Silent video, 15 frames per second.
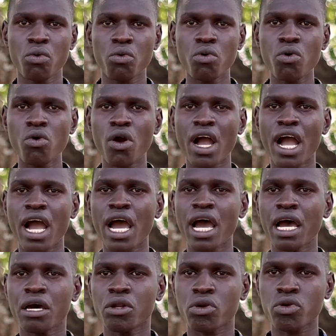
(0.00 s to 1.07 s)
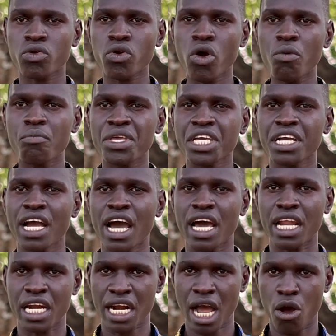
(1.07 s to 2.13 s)
who are roaming
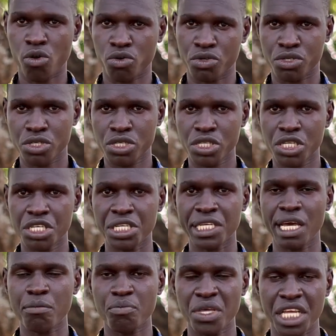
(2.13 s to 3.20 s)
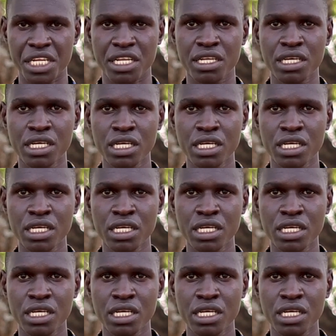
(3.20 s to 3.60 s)
around in the pit.